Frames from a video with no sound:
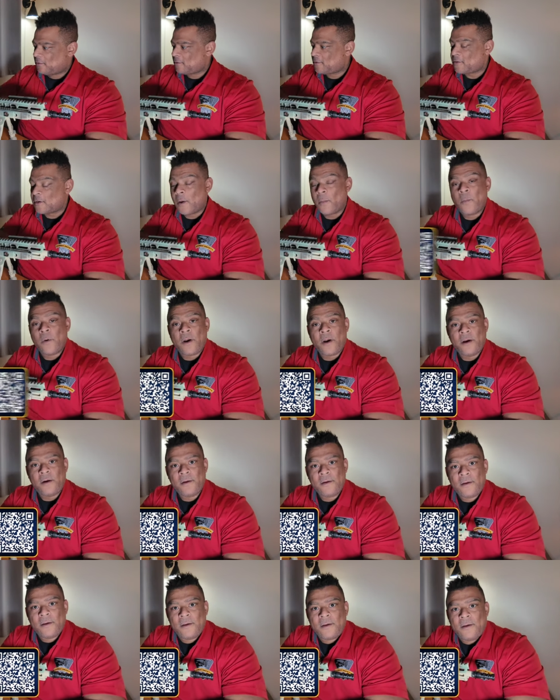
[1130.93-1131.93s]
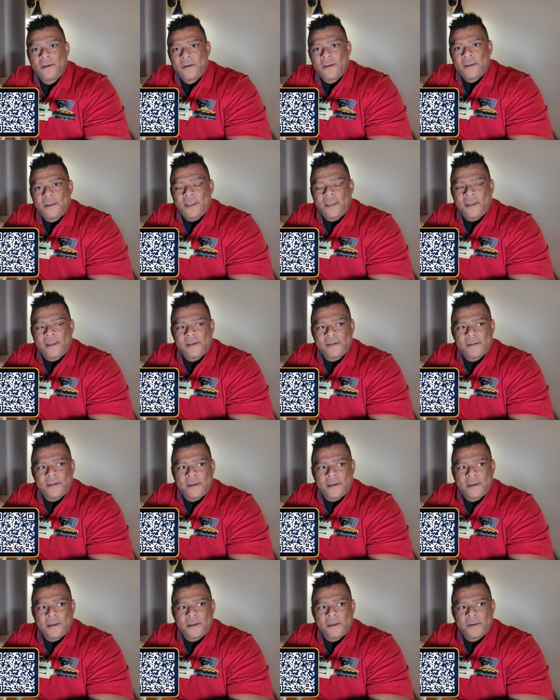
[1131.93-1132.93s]
somewhere, and
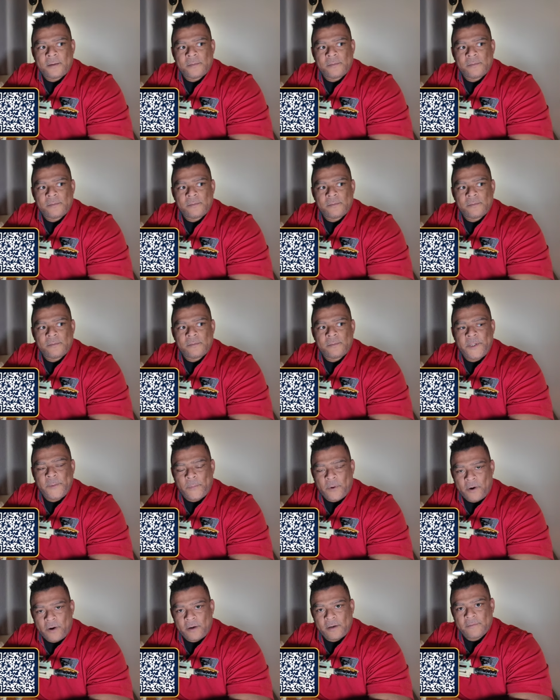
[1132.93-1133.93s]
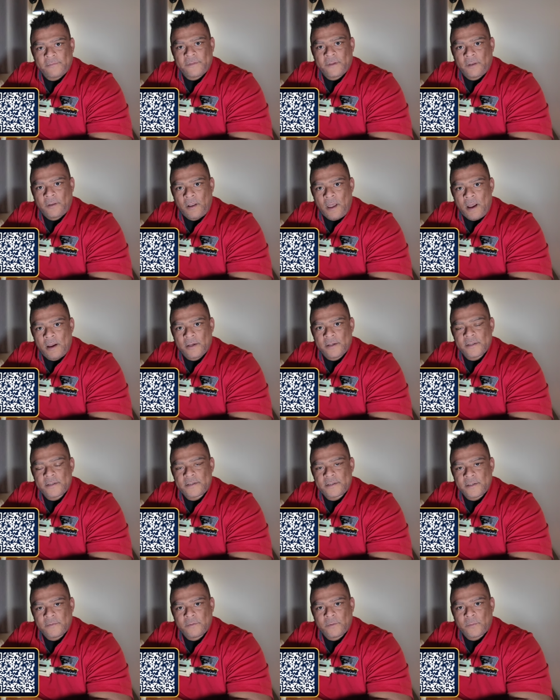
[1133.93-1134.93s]
be part of the
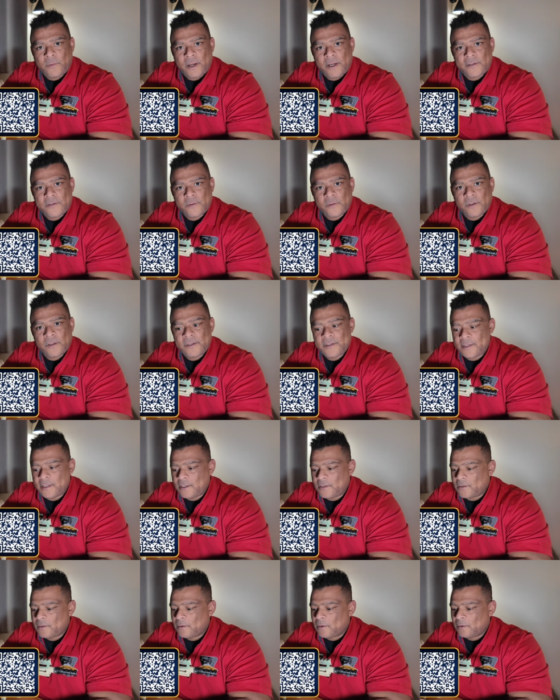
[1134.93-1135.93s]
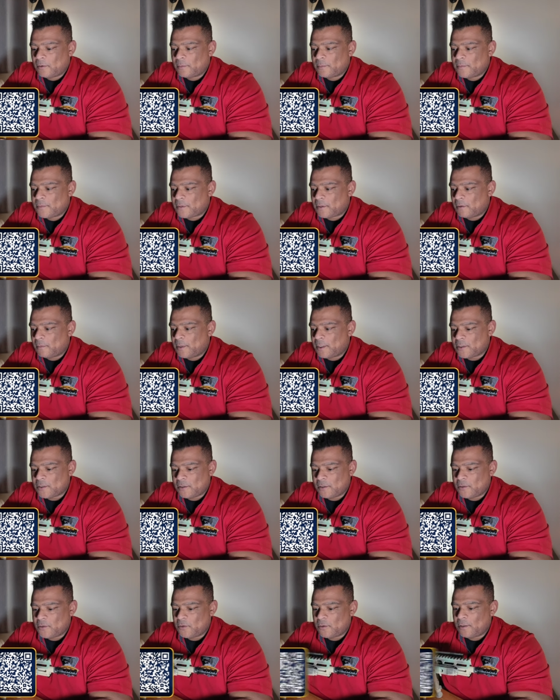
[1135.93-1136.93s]
longest civil rights organization group. So make
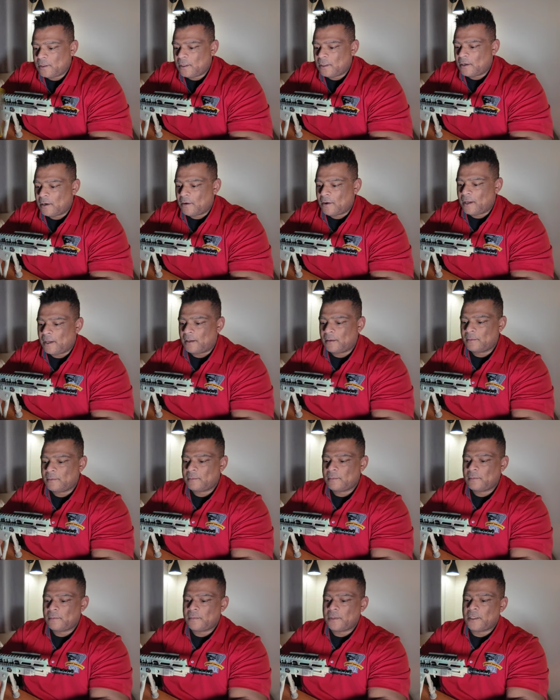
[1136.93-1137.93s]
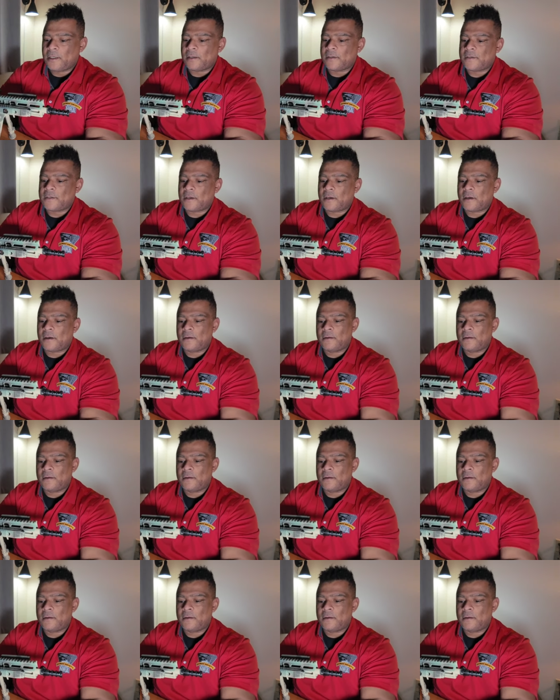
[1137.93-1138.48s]
sure you join the NRA because